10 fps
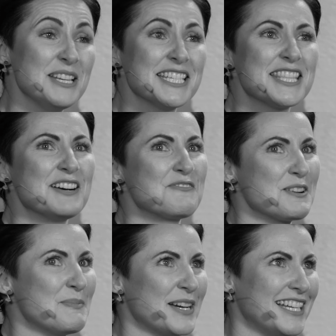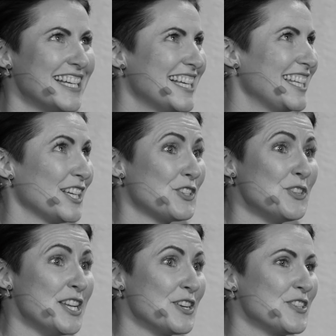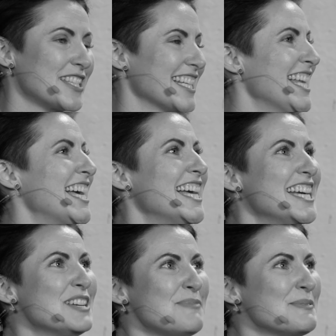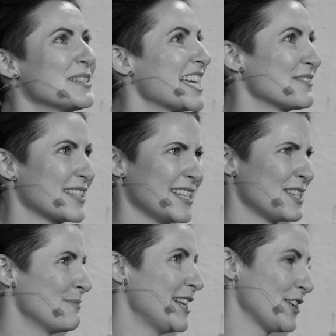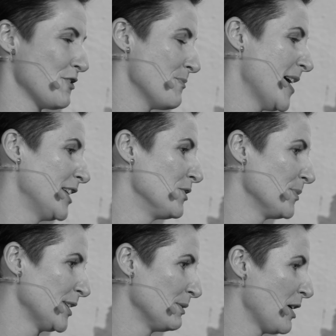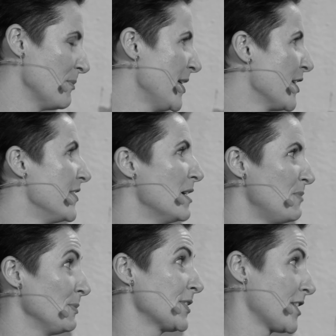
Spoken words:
we did that for about like 2 years. And people kept saying to me, like, you're mad, nobody will come here. And then people